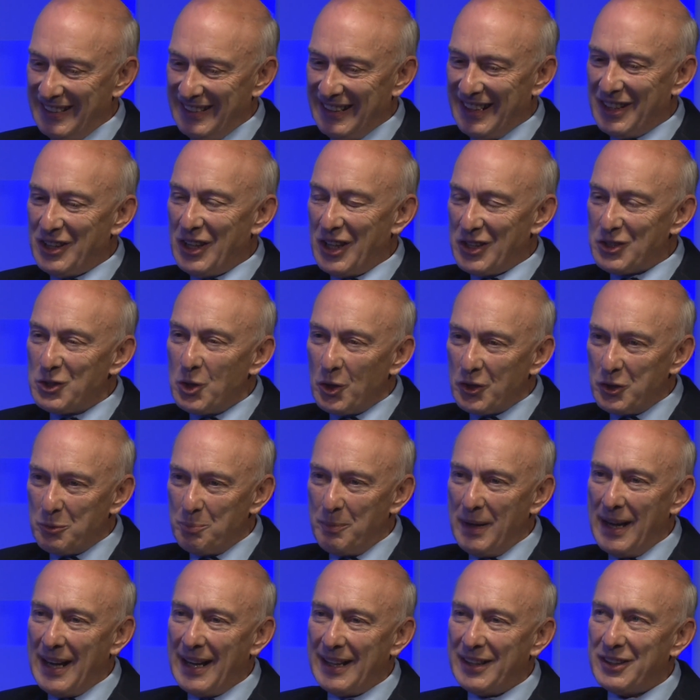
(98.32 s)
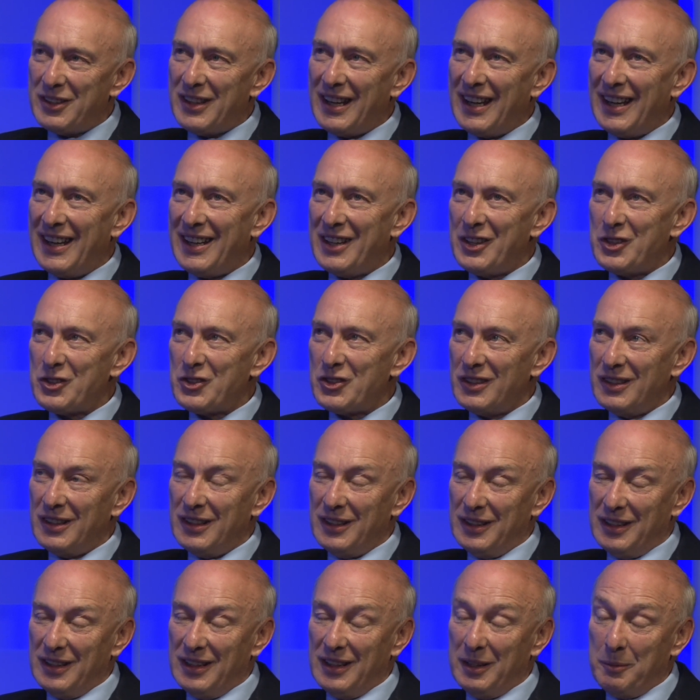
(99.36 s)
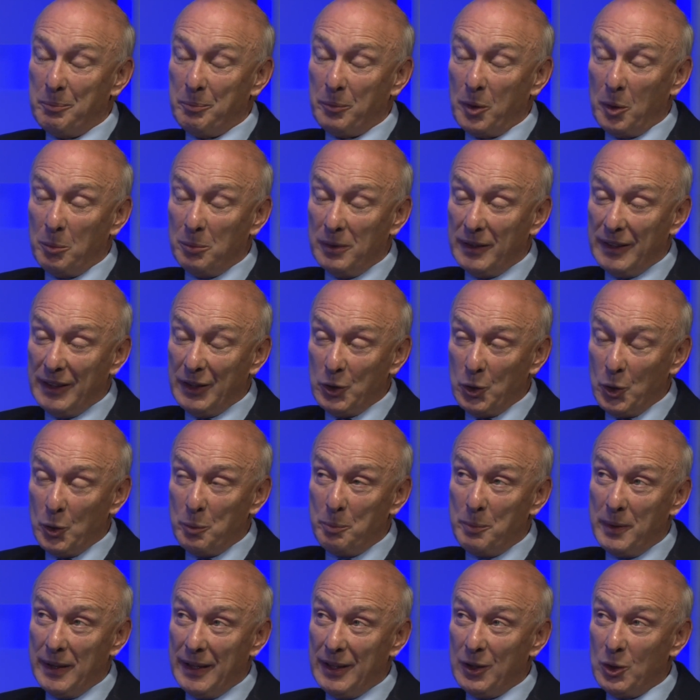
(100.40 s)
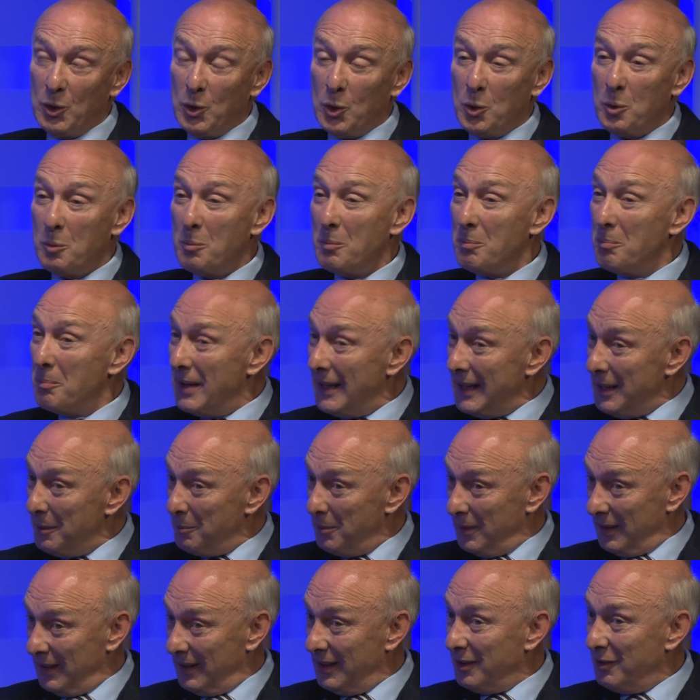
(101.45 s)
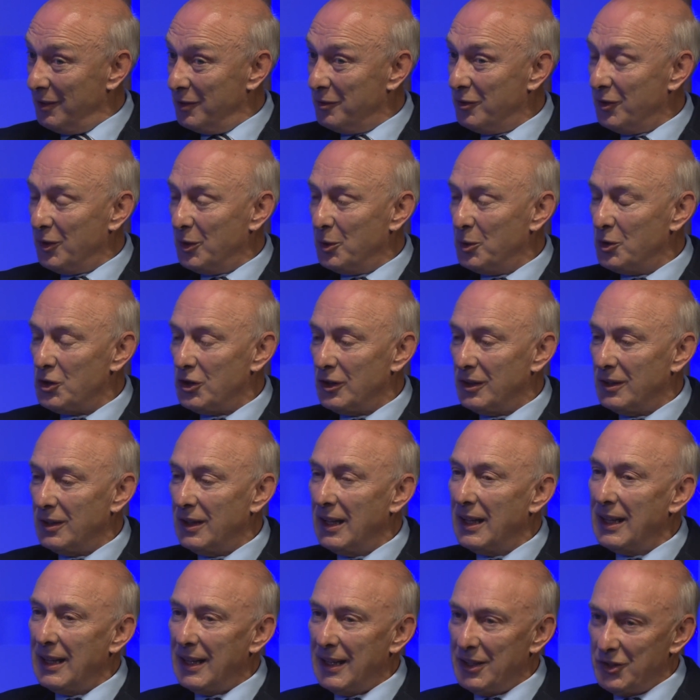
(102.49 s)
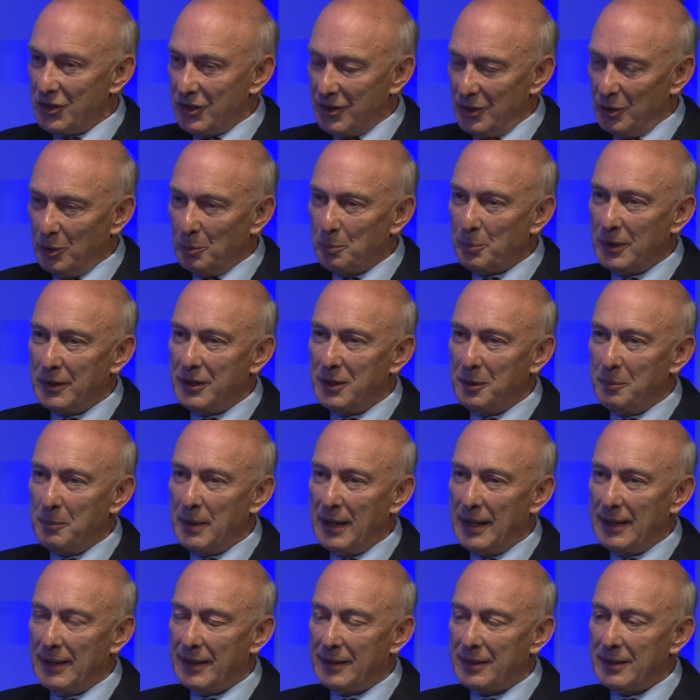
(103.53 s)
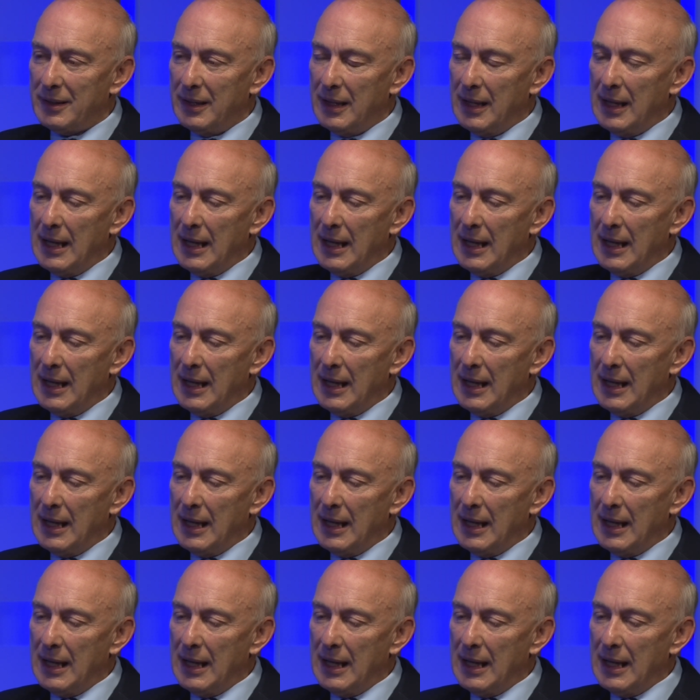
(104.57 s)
it's not as bad as it probably could be or may be in the future, it's still pretty bad.